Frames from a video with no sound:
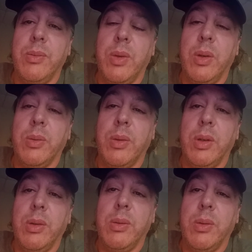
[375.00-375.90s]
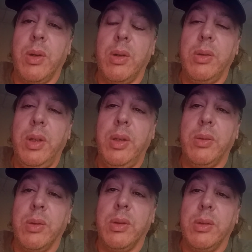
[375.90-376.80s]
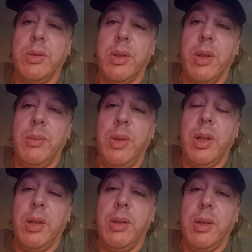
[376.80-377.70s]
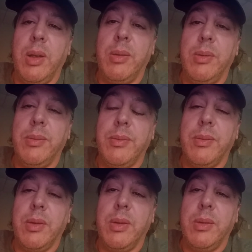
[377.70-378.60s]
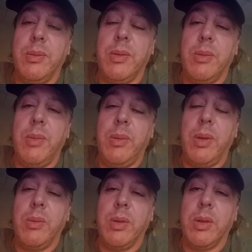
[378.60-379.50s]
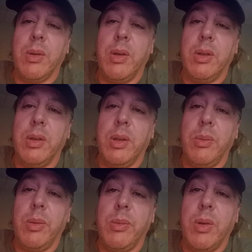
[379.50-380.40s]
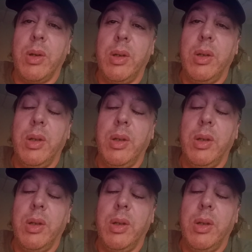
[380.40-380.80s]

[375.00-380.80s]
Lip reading: where we're all equals. I mean, well, maybe I will go on a little bit more.